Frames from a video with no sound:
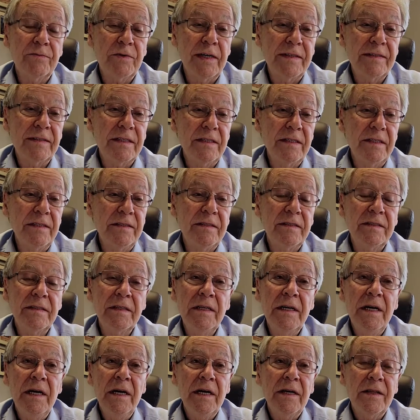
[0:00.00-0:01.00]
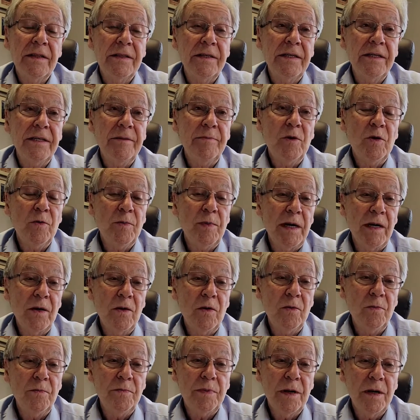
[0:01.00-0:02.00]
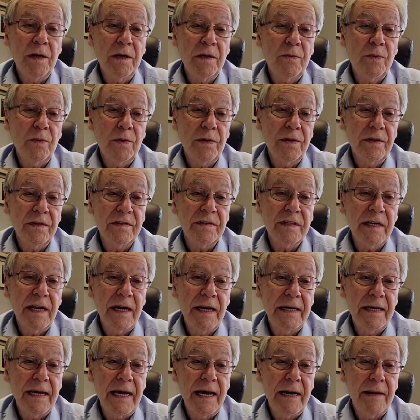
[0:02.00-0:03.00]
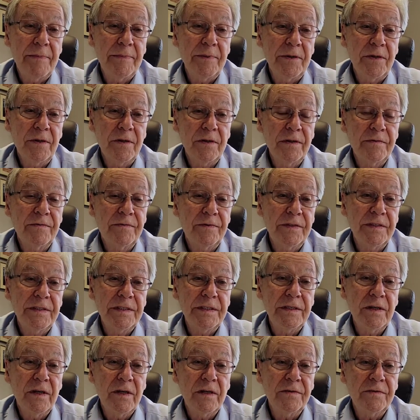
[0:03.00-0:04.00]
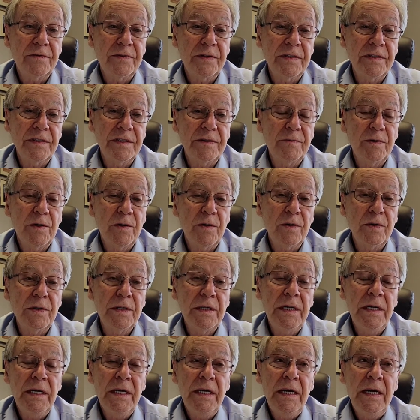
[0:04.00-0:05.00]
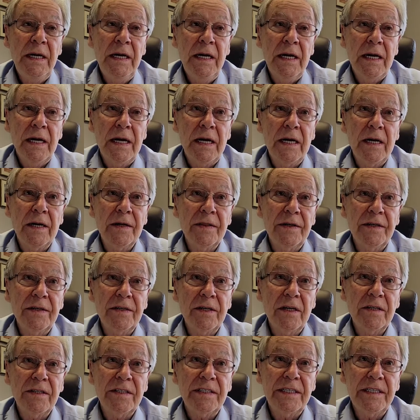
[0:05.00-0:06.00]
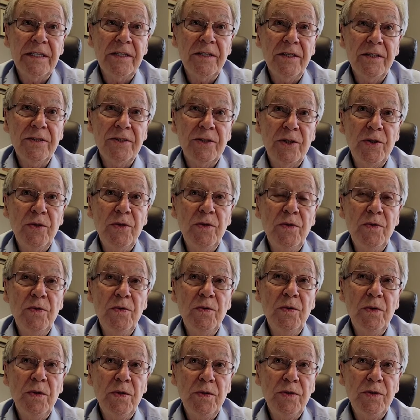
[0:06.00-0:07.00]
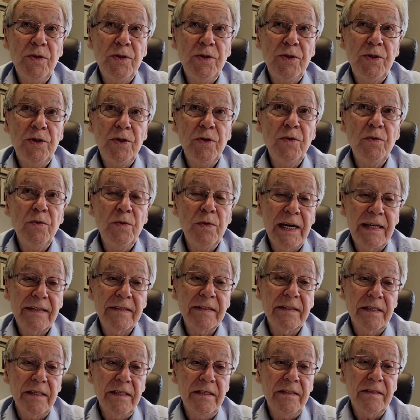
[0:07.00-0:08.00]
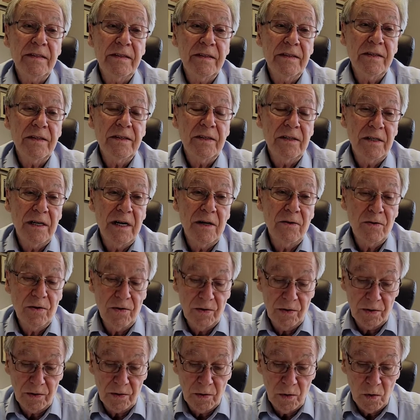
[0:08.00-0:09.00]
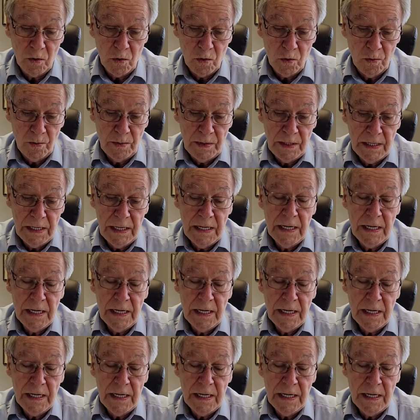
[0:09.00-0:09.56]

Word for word: residence, the mobile home park where the slide happened on the Frizzi, on Frizzi Road. Uh, there are still two, two residents that are out of their home